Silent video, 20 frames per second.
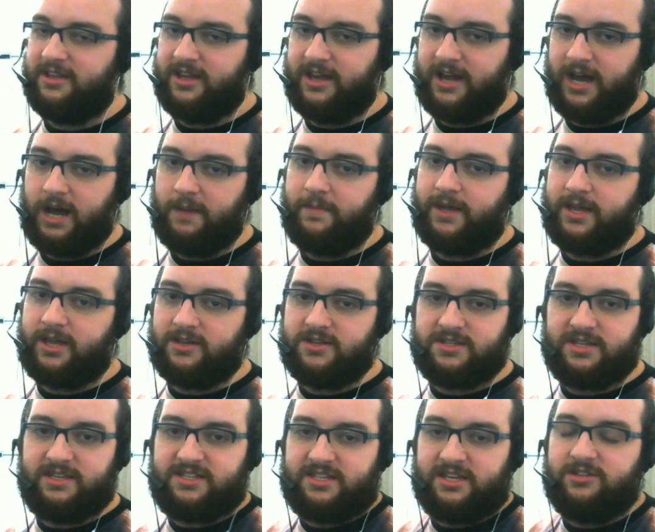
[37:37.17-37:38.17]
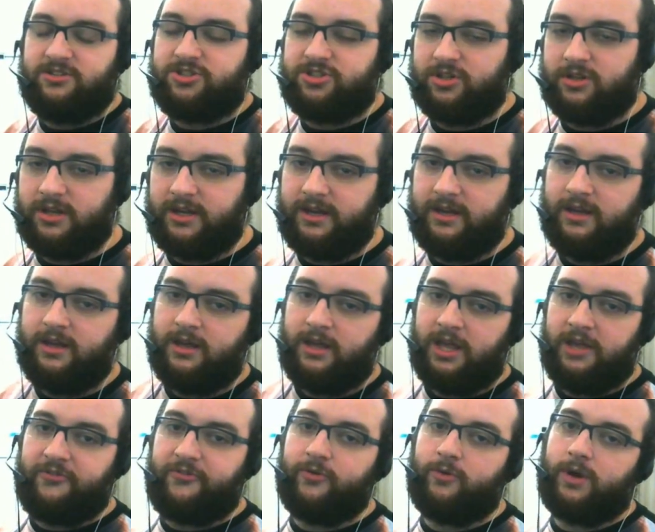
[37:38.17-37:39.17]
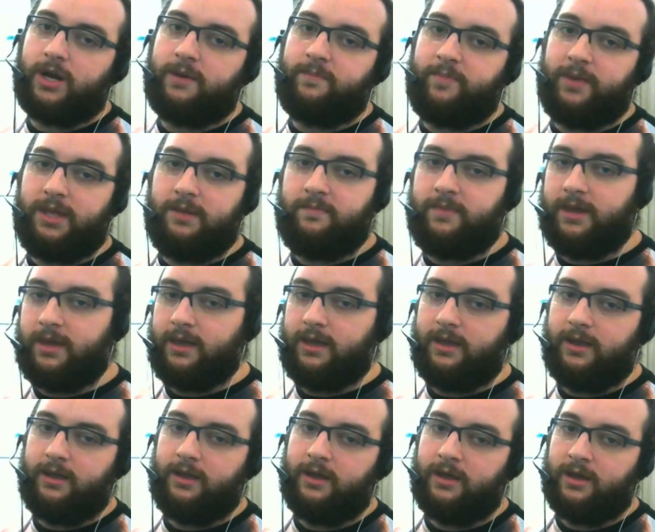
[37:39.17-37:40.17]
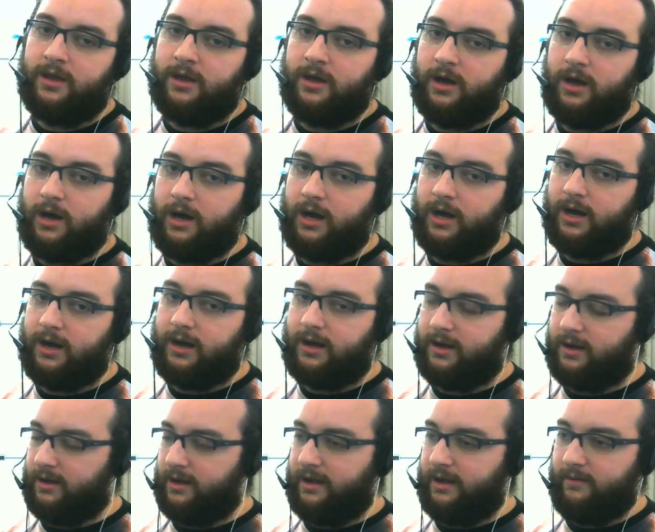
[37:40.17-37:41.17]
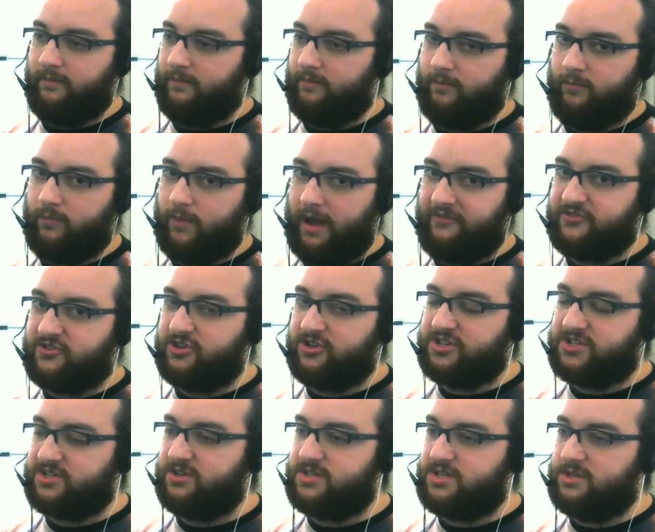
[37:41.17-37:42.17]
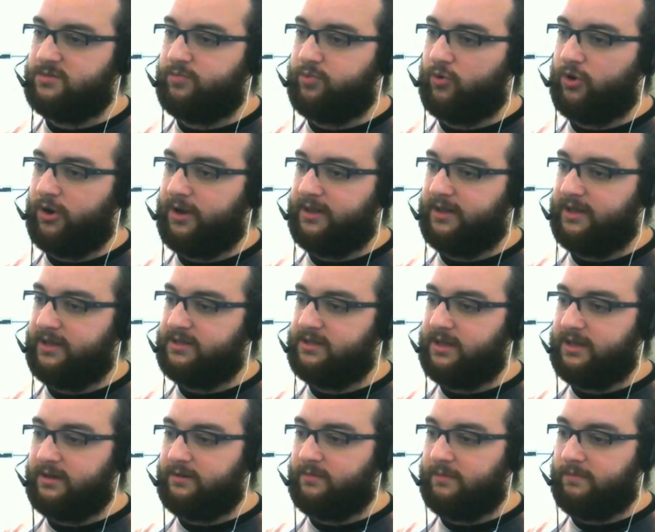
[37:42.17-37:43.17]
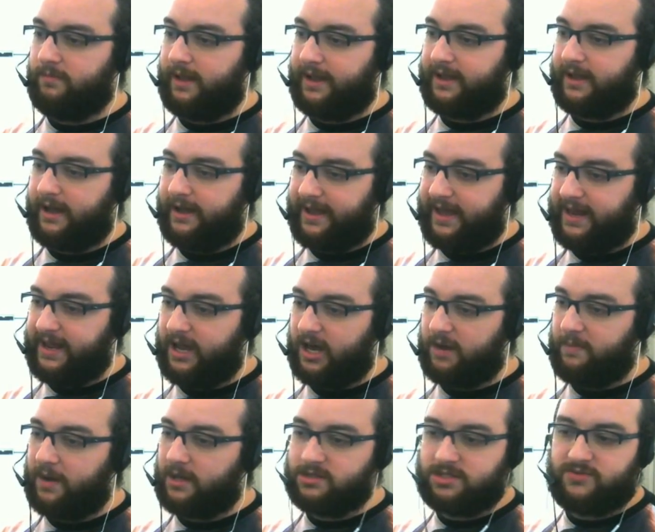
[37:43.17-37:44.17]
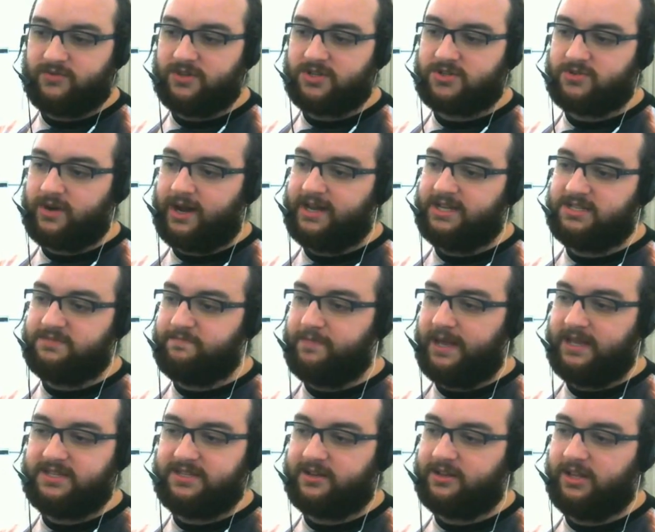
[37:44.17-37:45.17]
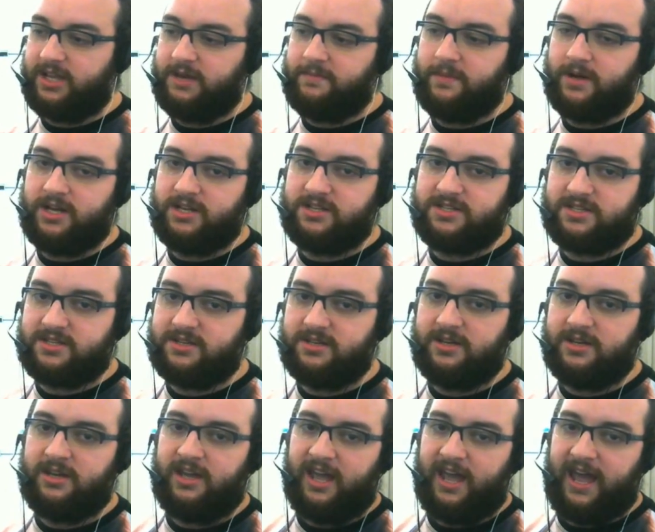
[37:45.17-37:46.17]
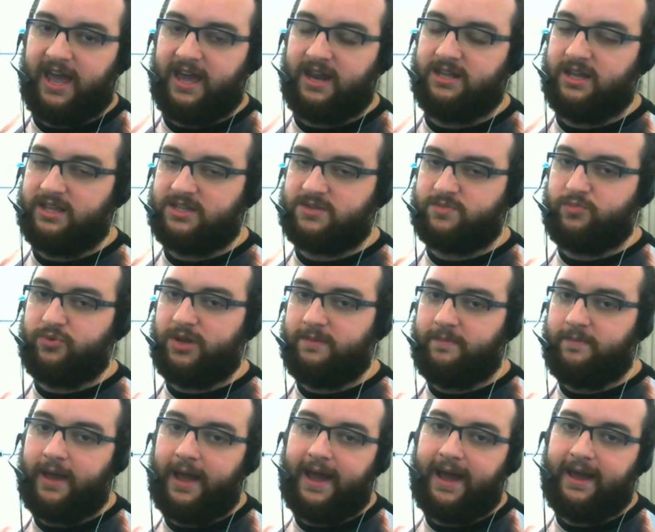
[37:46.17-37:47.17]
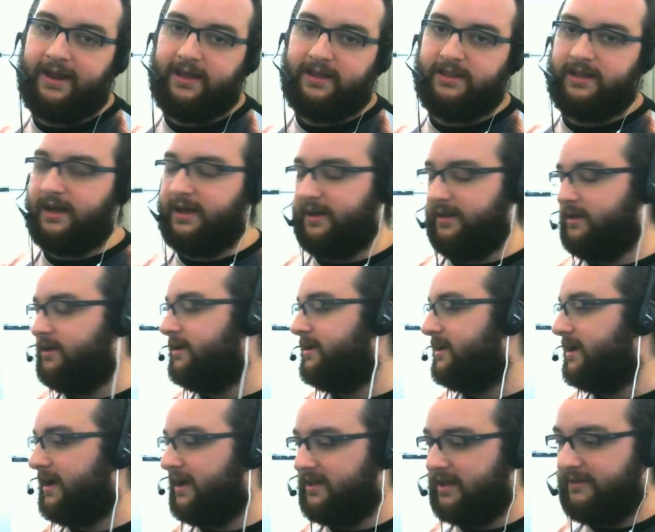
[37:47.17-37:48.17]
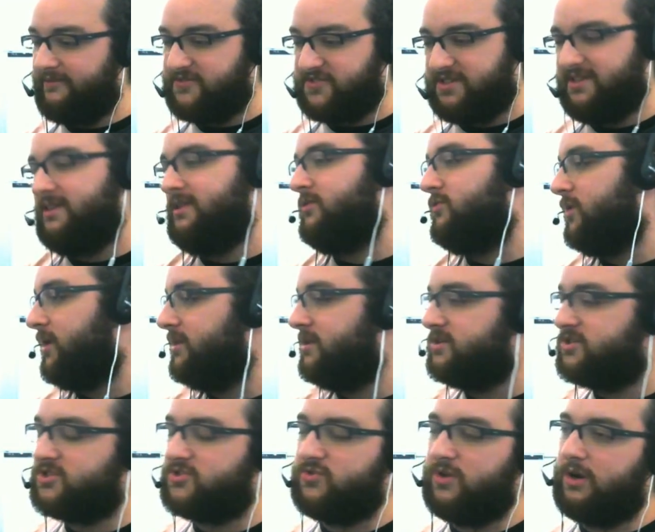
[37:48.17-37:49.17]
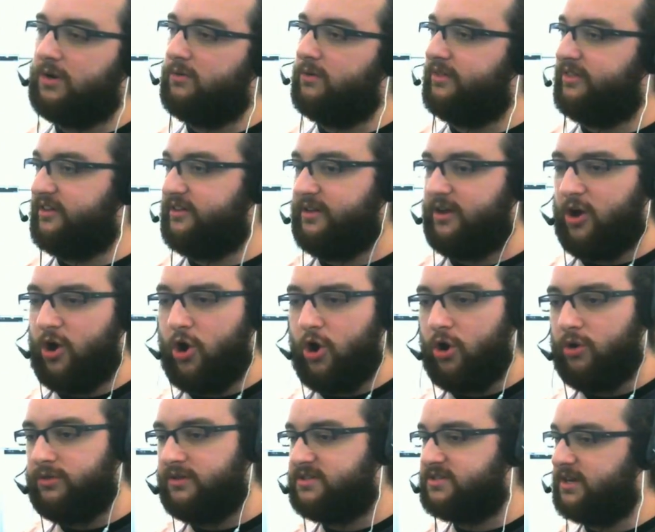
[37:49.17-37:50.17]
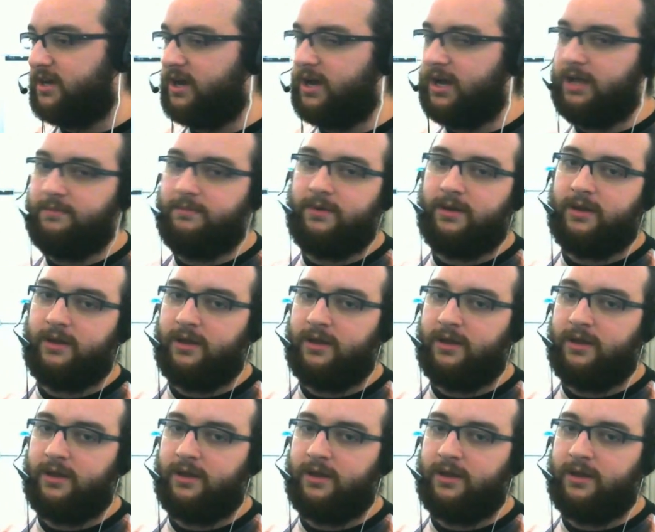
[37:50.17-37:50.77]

Yeah, because essentially, if you want a PB, after a certain point, like getting out of bounds first try is basically a must, and it's pretty bad. And I've seen the runners struggle with it all the time,